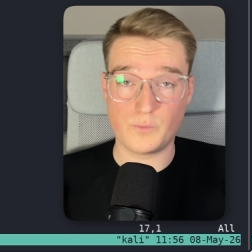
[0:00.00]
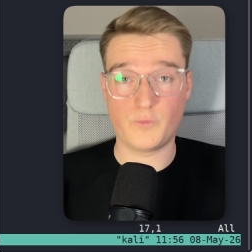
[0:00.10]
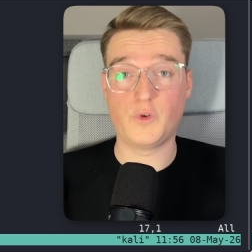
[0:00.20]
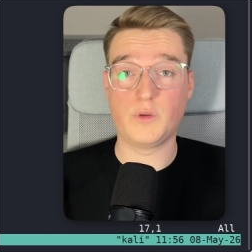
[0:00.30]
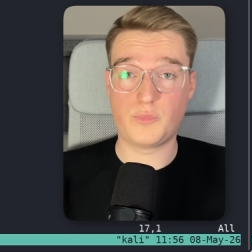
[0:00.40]

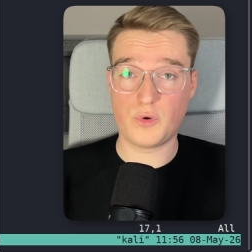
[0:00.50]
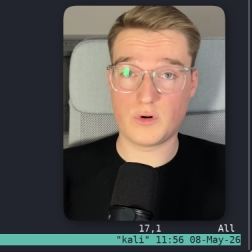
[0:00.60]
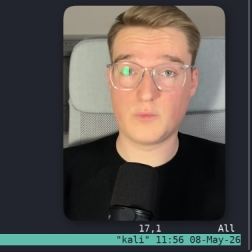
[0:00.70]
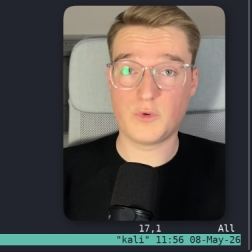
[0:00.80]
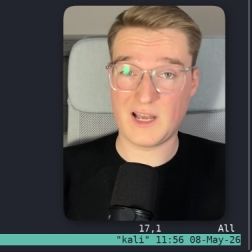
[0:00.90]
For the
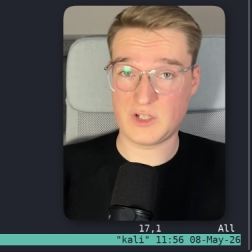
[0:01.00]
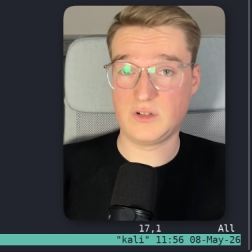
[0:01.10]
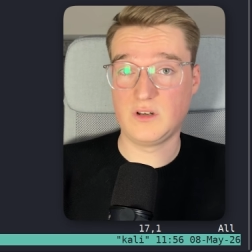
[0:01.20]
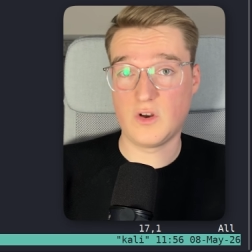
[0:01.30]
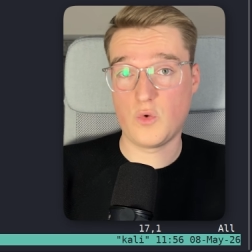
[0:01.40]
program to
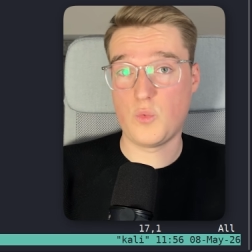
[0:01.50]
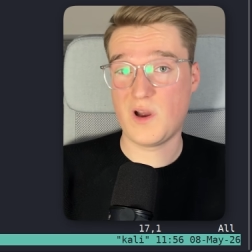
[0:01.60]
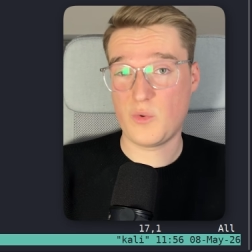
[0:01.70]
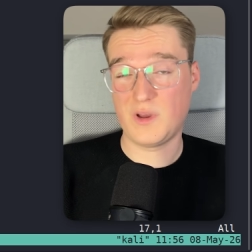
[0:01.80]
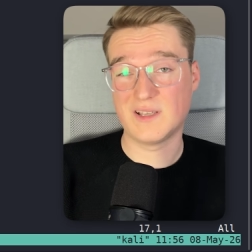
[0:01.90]
actually know
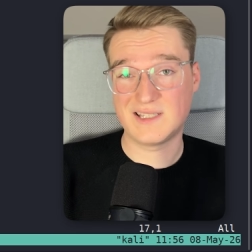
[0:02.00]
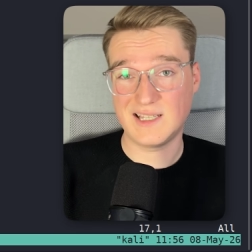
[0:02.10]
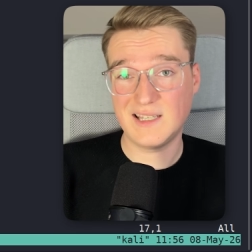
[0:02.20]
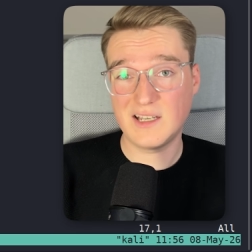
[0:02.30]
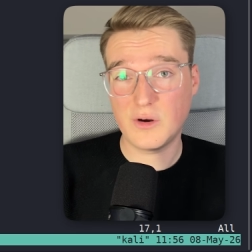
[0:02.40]
where we are
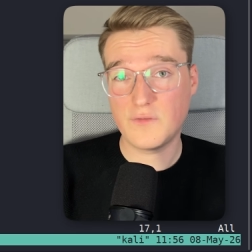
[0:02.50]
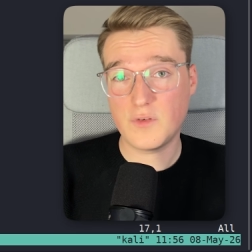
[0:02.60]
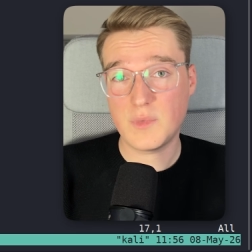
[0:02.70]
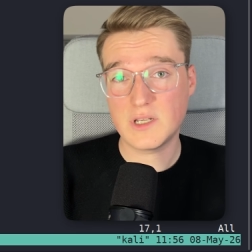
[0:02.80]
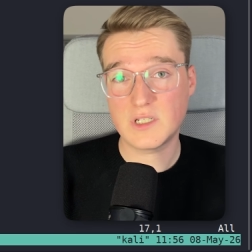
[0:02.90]
sending our
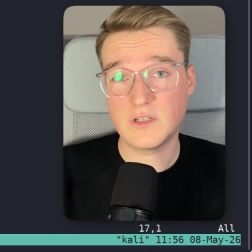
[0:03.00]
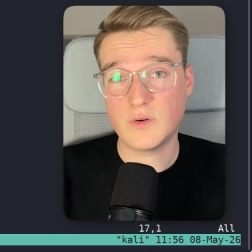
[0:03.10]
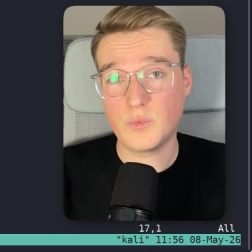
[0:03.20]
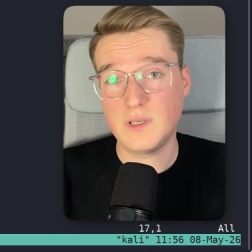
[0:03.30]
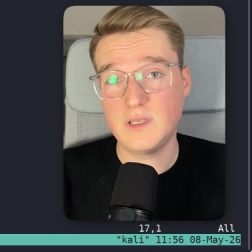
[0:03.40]
information,
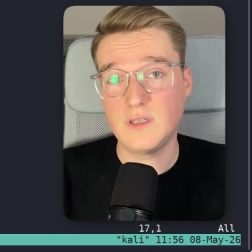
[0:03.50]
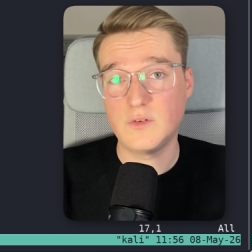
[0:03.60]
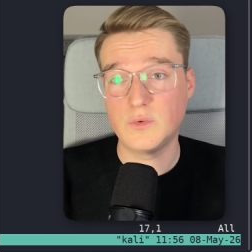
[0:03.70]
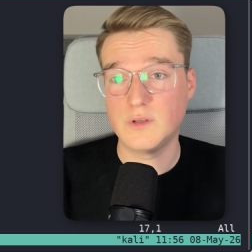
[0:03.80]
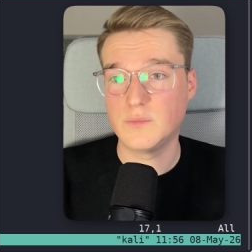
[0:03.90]
we need
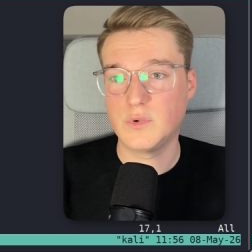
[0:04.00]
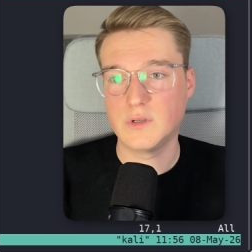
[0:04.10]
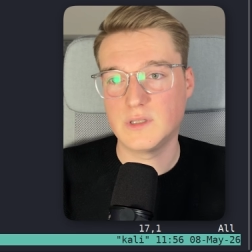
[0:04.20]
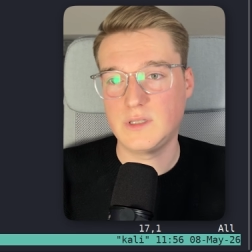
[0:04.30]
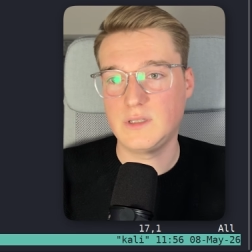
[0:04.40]
to
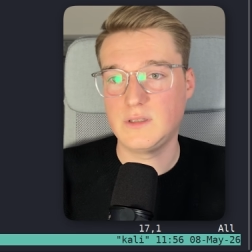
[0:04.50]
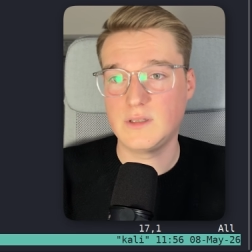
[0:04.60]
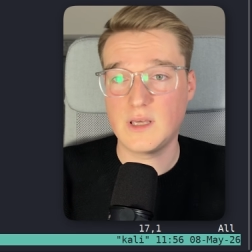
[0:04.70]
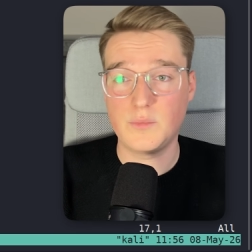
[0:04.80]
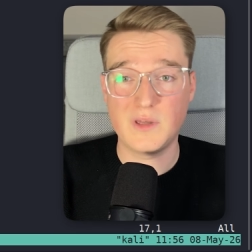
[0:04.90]
import the
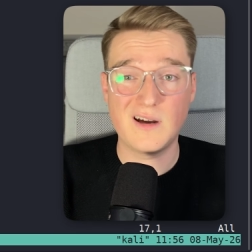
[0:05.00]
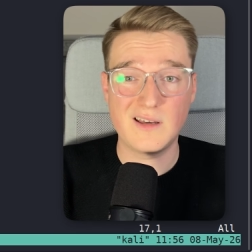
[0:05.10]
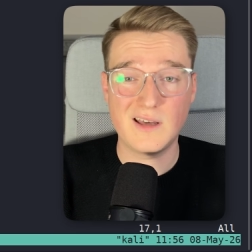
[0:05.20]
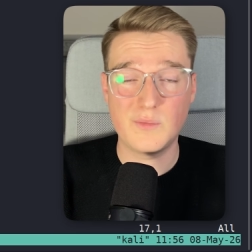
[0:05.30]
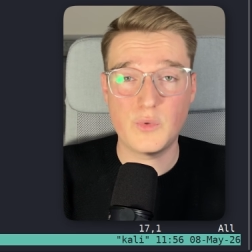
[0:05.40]

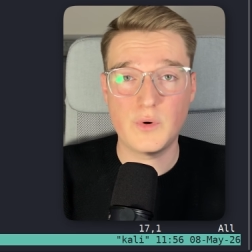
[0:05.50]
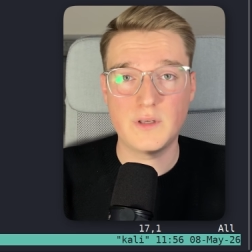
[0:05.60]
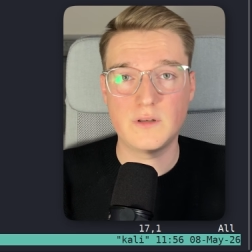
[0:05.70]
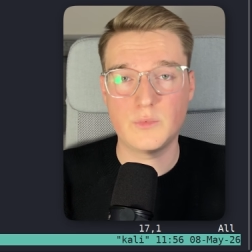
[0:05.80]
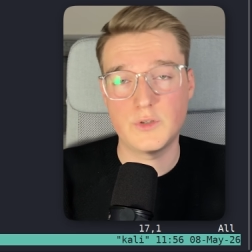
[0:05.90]
API
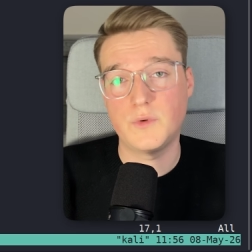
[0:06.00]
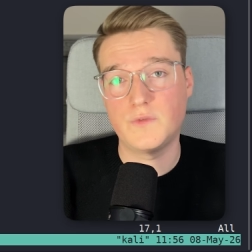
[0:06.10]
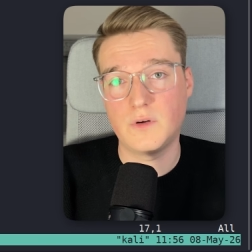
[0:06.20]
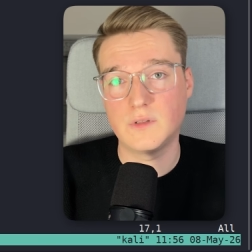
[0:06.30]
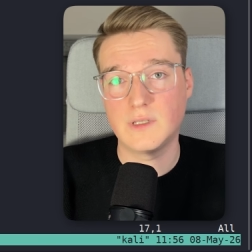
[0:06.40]
endpoint, which we
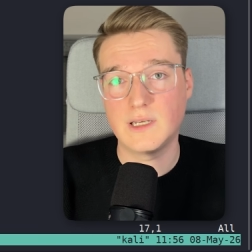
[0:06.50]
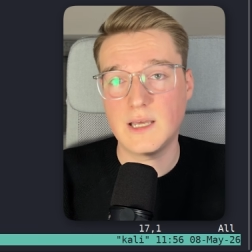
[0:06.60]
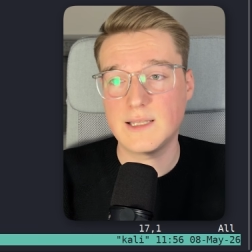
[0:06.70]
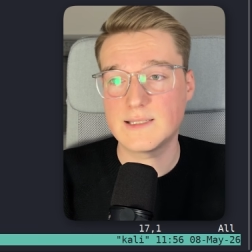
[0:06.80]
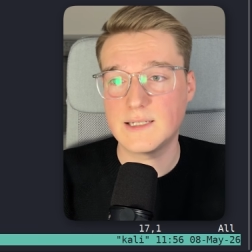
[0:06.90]
found on the
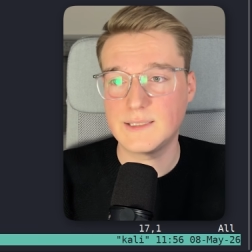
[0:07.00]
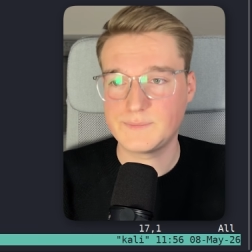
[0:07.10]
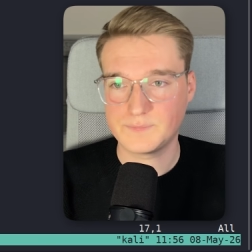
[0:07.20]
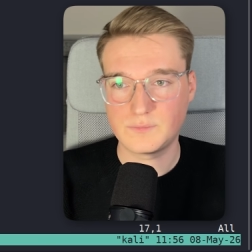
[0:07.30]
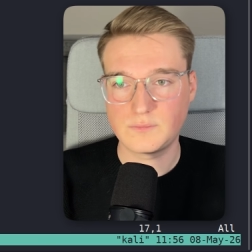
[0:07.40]
client side,
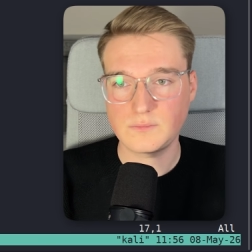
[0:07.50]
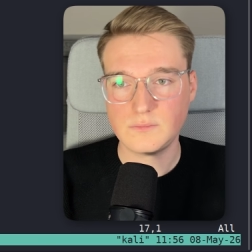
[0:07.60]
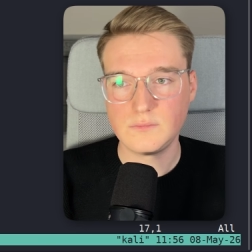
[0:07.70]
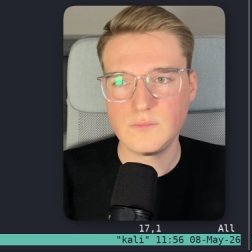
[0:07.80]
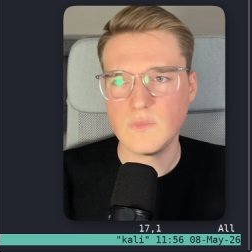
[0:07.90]

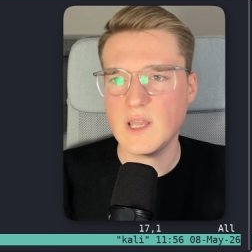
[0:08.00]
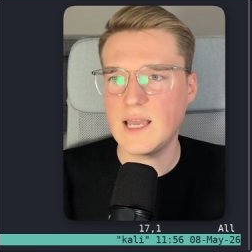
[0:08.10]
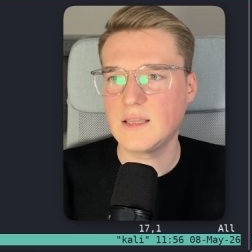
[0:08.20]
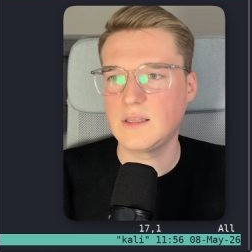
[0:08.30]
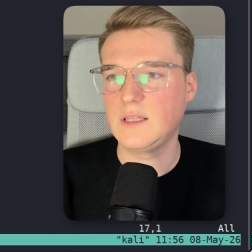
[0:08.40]

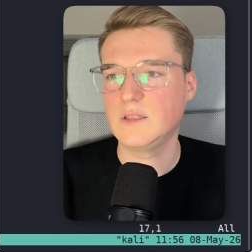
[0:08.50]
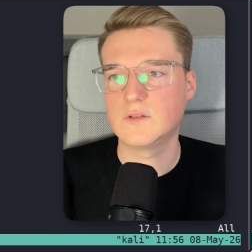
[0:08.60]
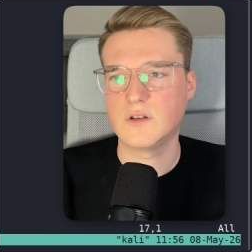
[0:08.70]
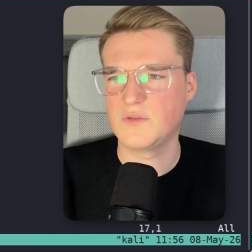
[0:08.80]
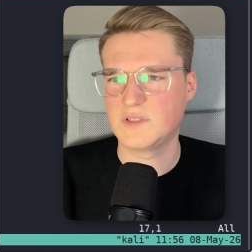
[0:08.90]
and the
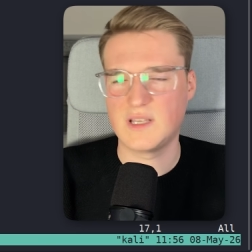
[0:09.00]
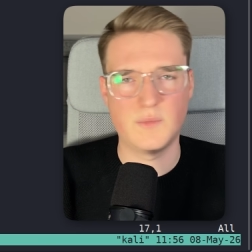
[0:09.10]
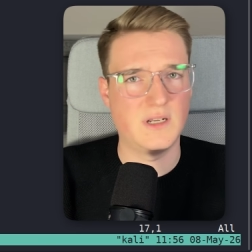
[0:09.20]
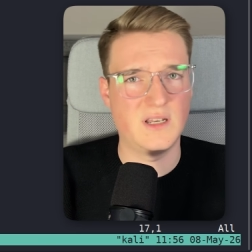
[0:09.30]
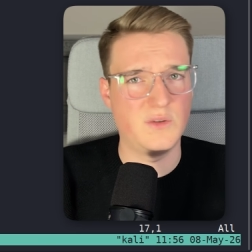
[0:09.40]
service
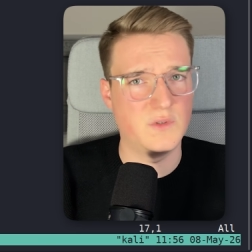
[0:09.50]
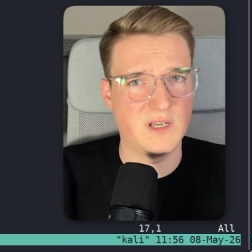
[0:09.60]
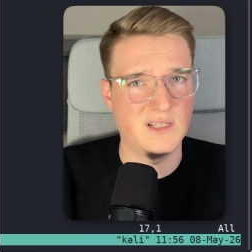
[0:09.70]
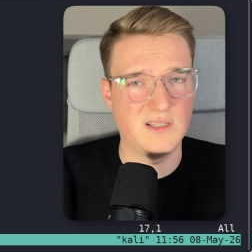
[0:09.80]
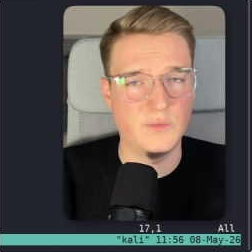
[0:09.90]
template in user
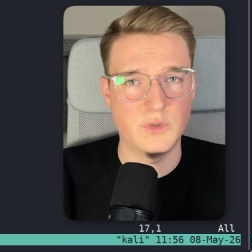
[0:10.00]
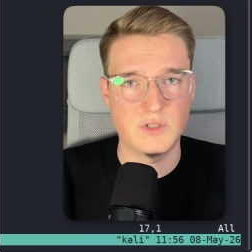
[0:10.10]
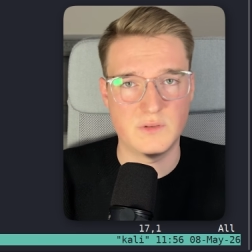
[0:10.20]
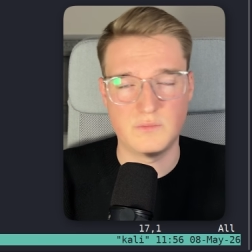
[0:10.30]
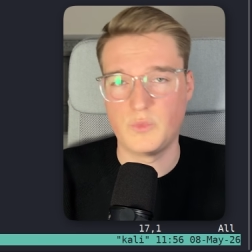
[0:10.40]
ID,
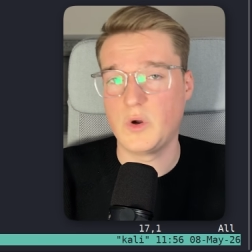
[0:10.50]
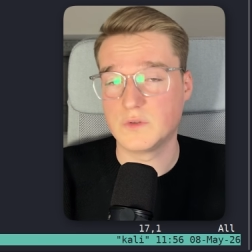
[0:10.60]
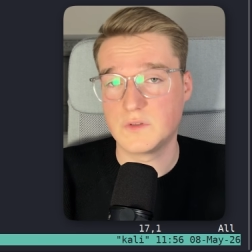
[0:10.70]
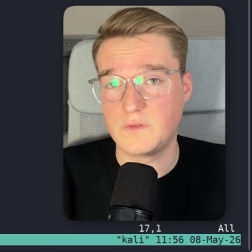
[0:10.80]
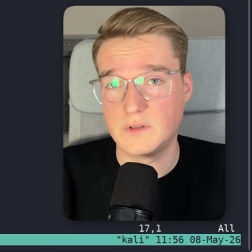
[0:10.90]
which we
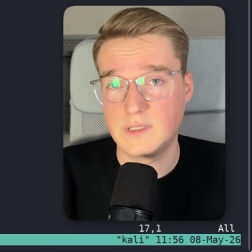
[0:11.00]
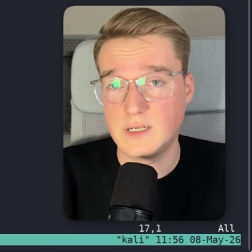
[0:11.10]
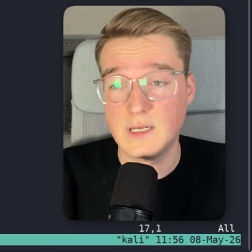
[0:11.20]
also found there.